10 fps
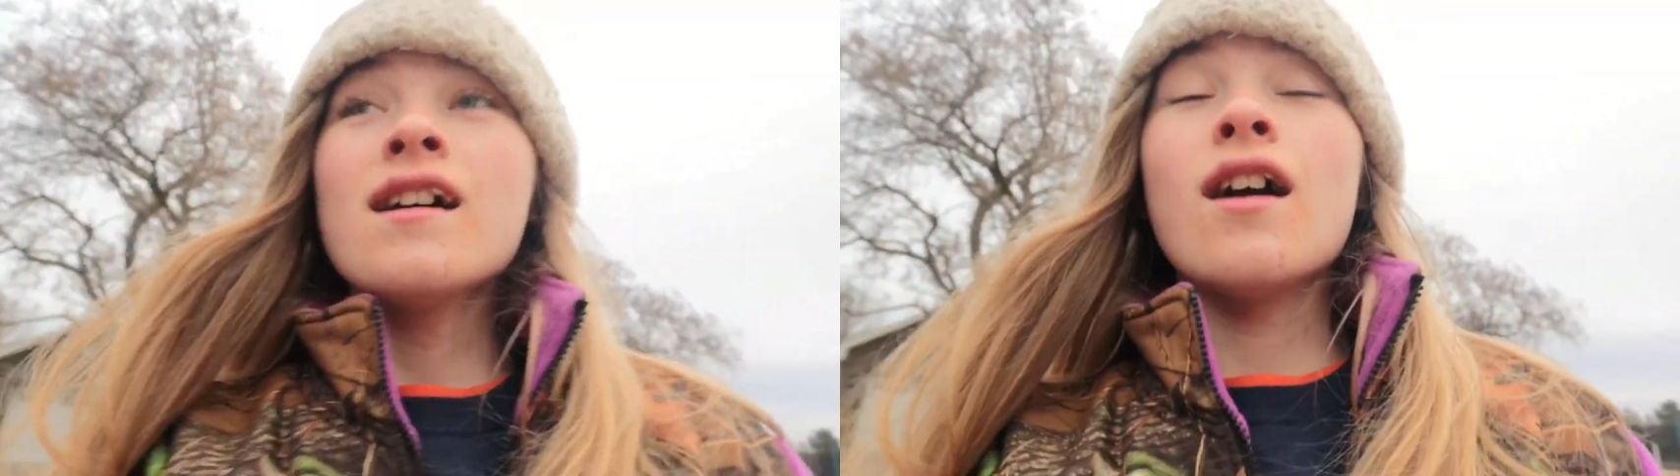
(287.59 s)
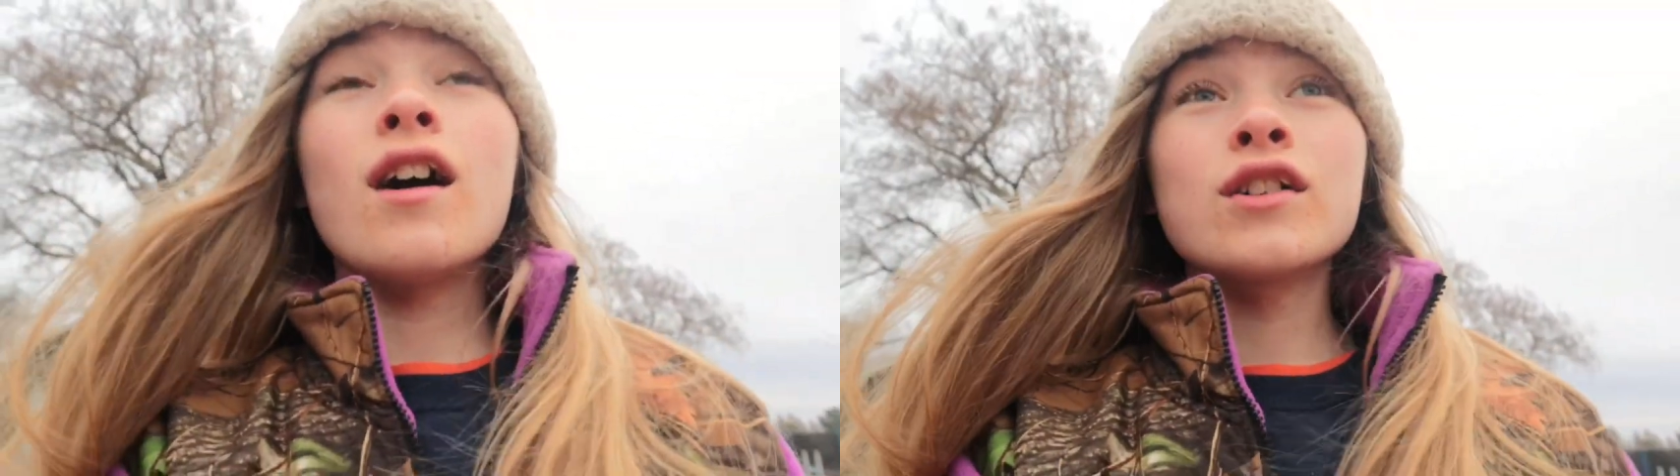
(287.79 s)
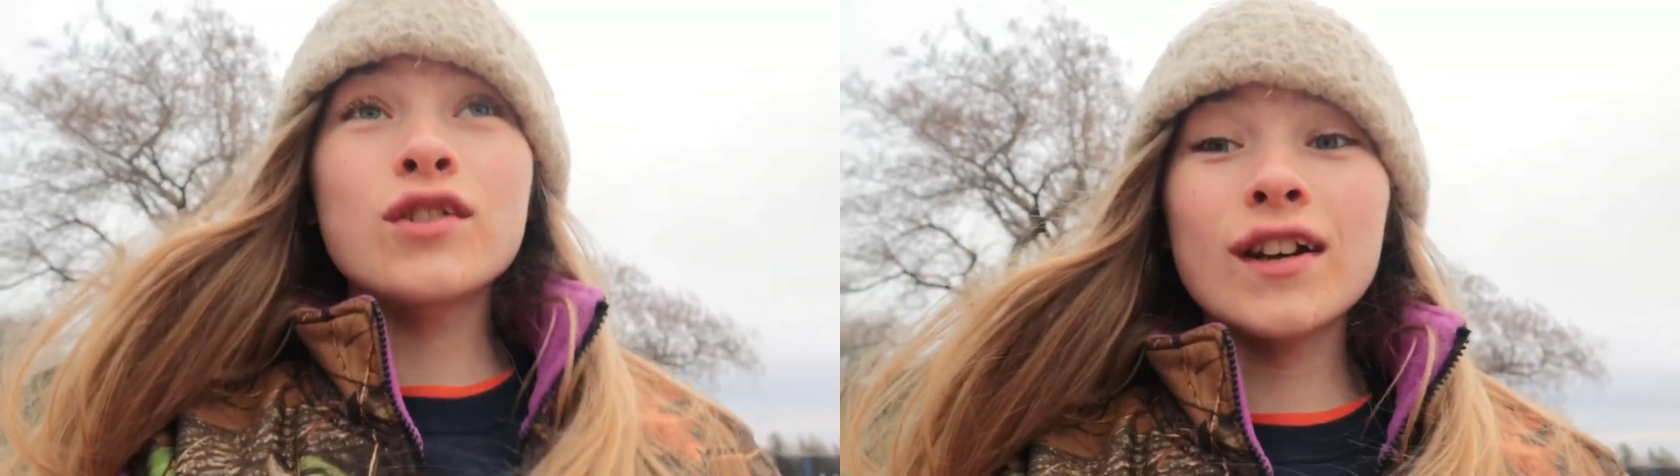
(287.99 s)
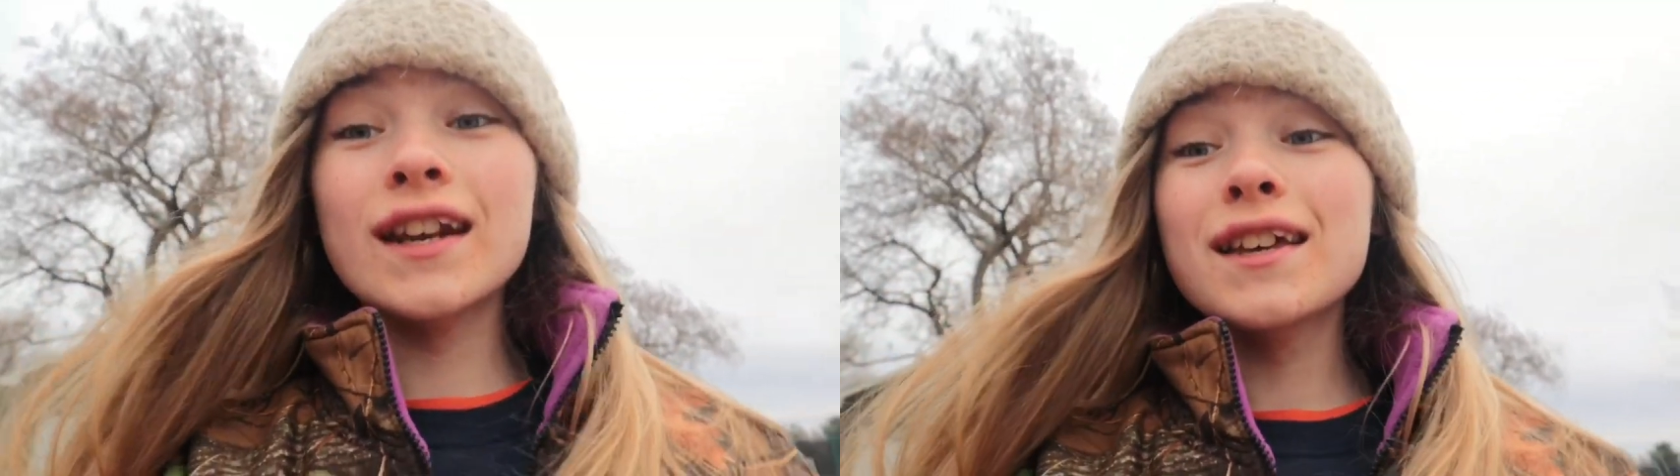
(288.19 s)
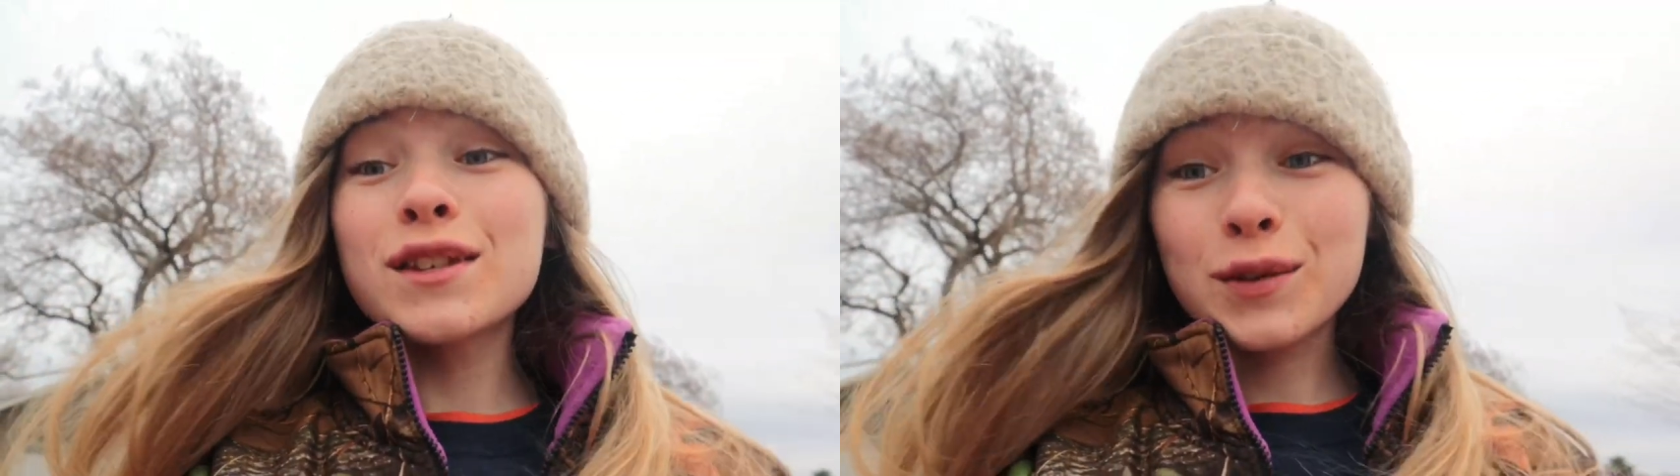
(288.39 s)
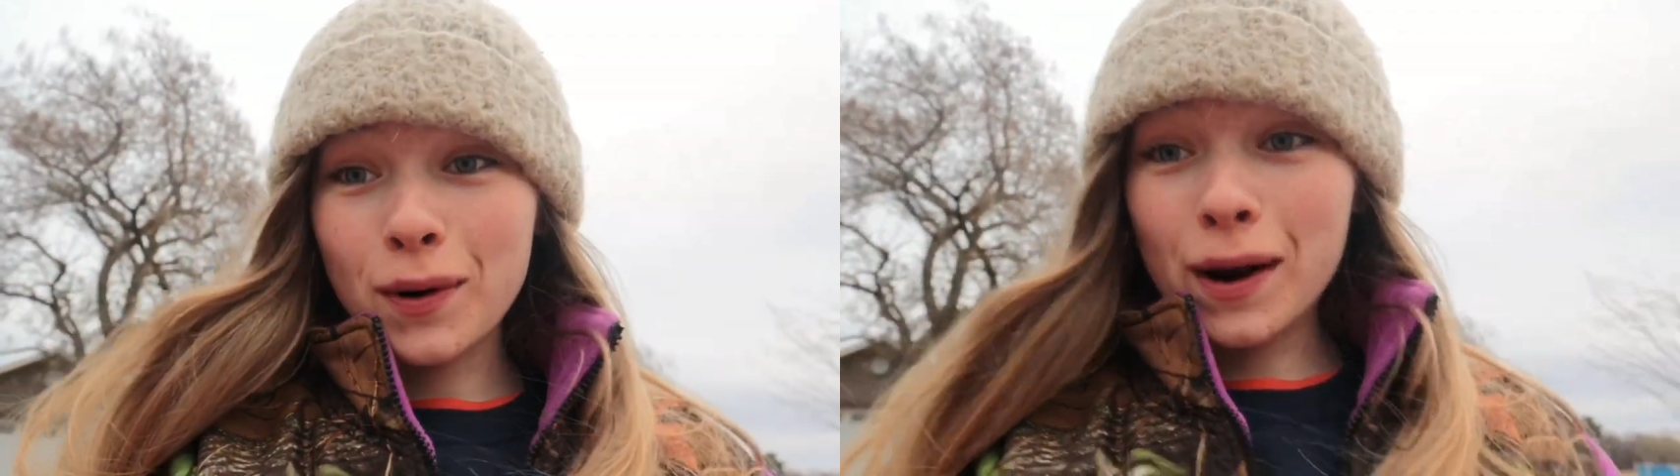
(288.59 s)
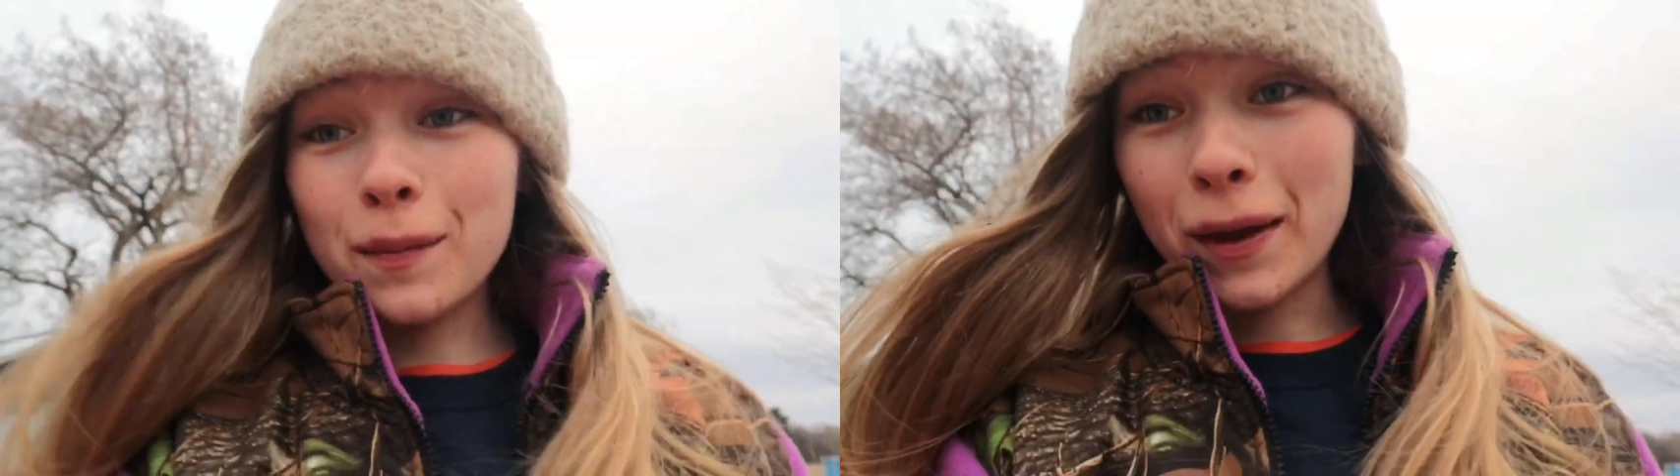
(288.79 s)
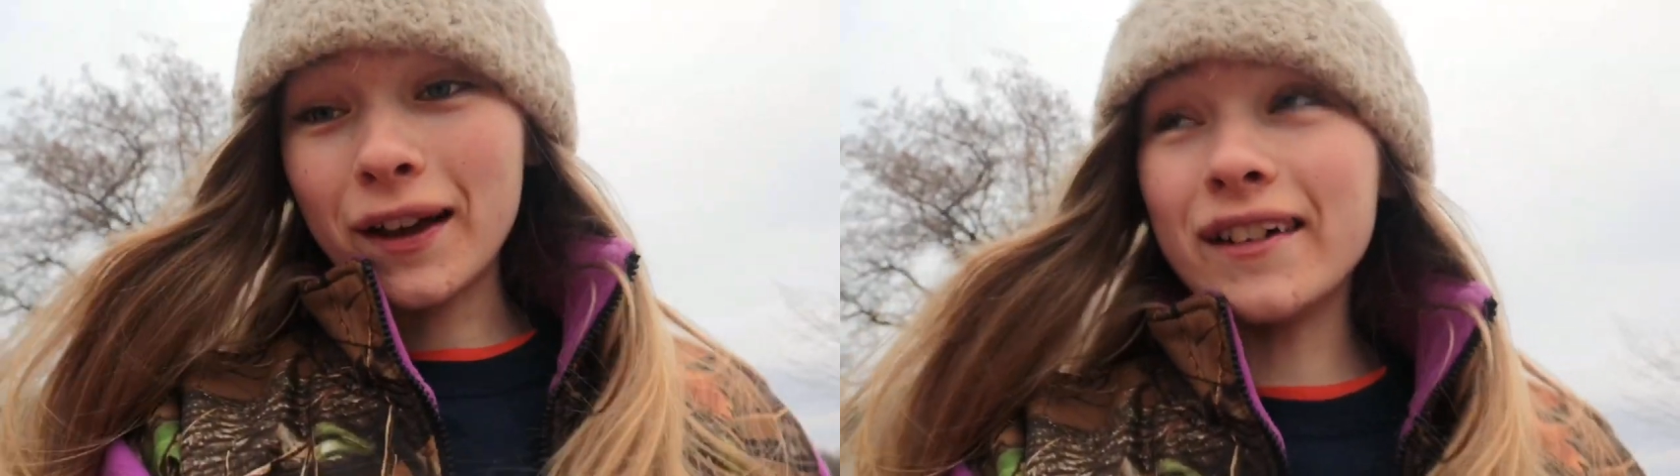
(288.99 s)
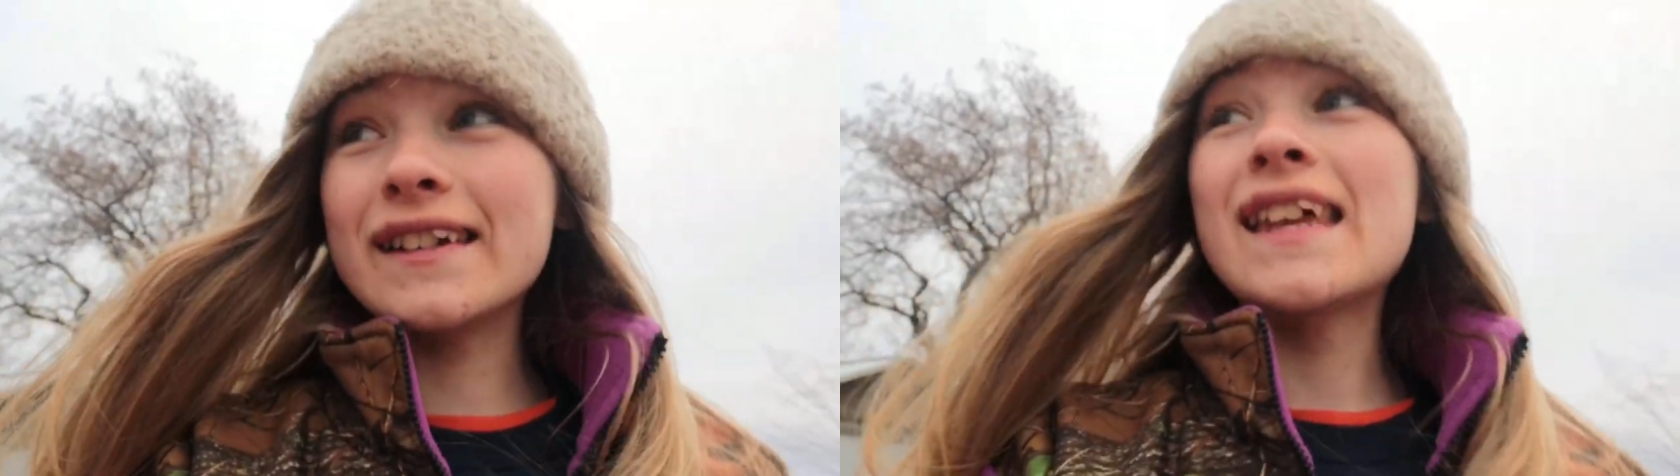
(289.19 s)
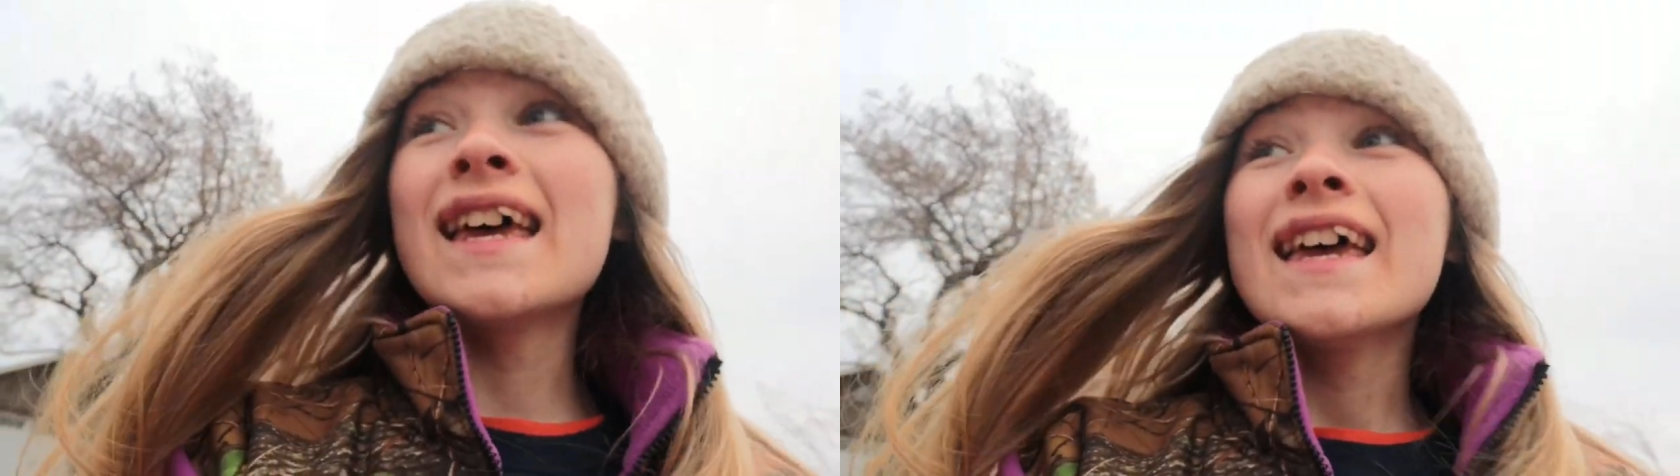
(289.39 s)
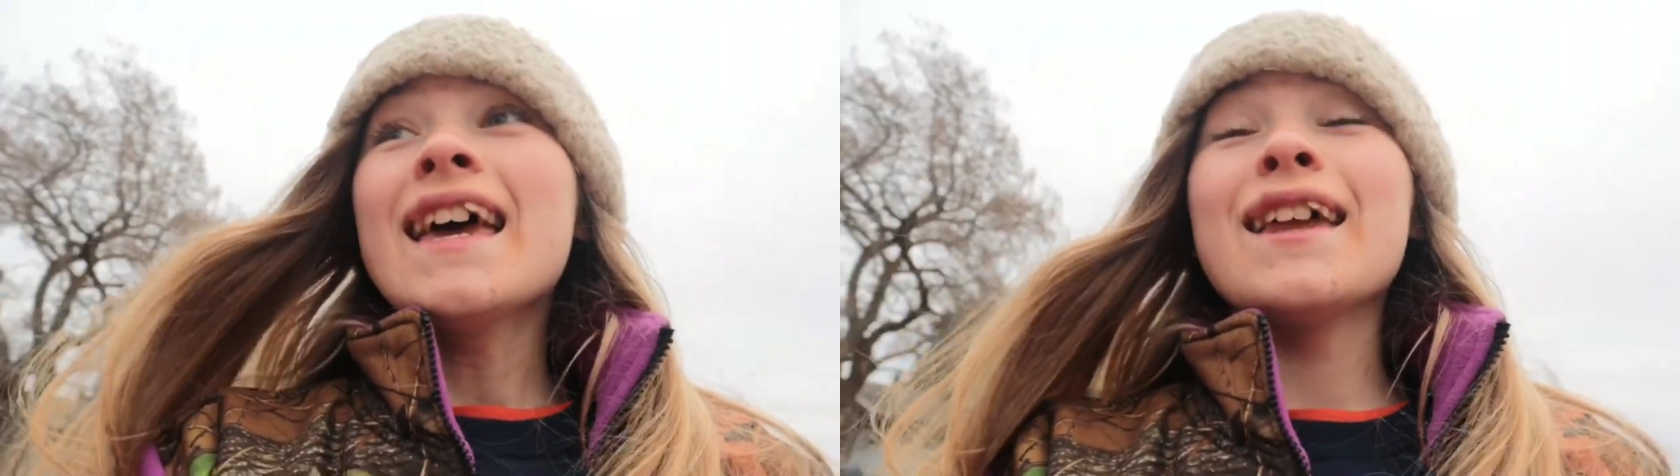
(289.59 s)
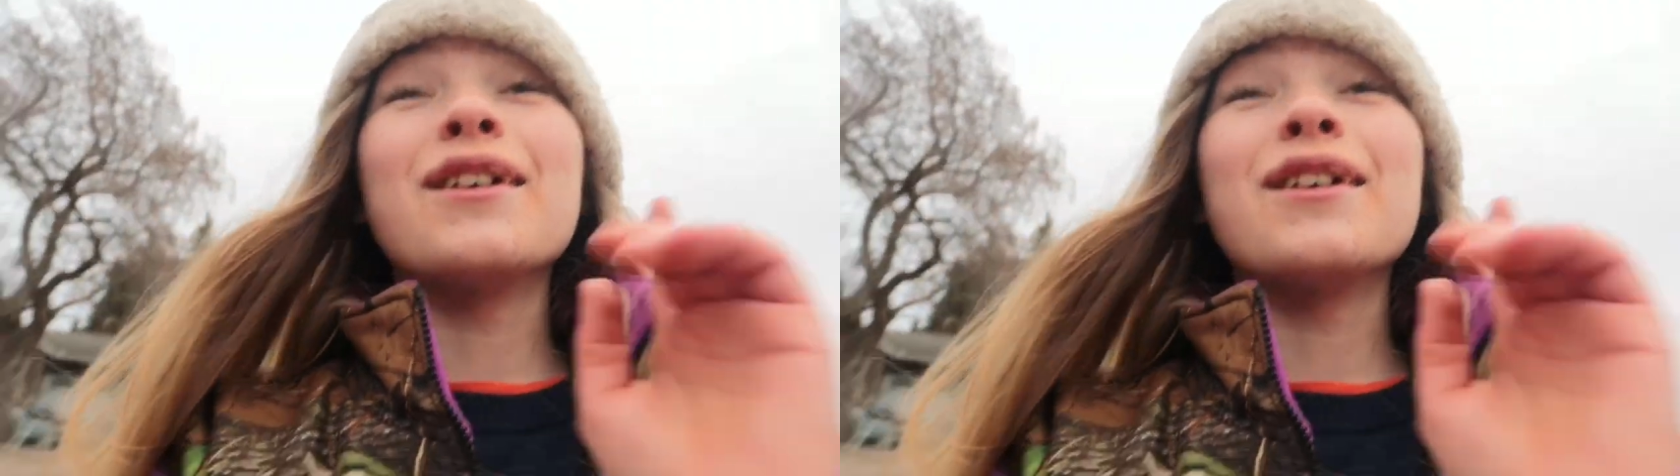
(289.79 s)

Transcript: 100 square bales, and